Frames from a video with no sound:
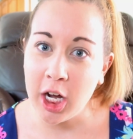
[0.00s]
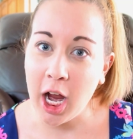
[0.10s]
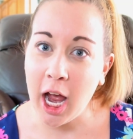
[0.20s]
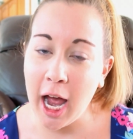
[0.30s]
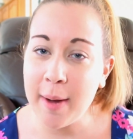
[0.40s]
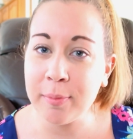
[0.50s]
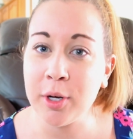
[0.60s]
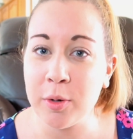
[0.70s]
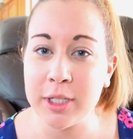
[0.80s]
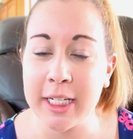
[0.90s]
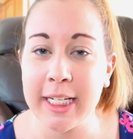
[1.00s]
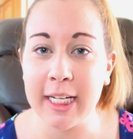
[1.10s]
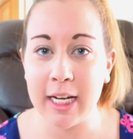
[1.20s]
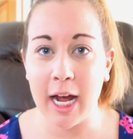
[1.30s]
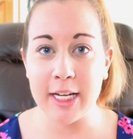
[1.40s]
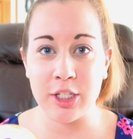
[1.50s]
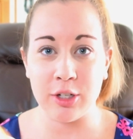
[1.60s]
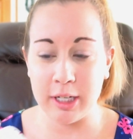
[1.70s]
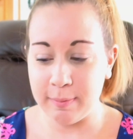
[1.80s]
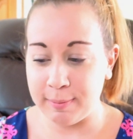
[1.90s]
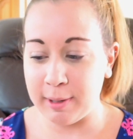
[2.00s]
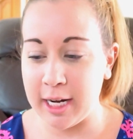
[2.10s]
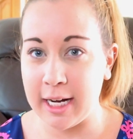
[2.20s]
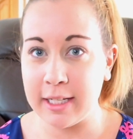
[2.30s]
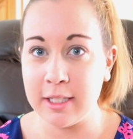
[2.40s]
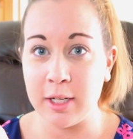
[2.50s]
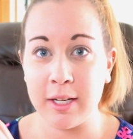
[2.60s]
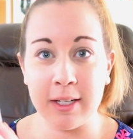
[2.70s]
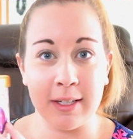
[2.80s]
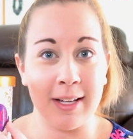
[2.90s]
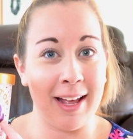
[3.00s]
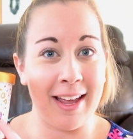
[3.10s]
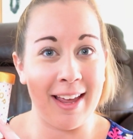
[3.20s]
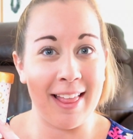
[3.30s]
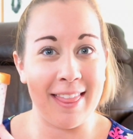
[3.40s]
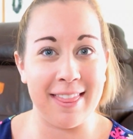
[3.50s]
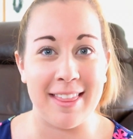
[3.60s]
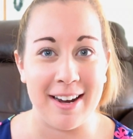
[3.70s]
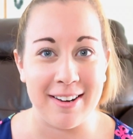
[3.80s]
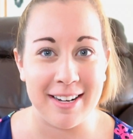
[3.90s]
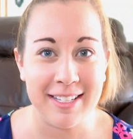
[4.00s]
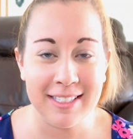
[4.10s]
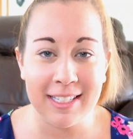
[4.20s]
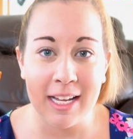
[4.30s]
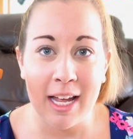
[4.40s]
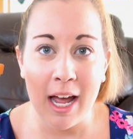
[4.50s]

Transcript: high protein ice cream brand. There it is.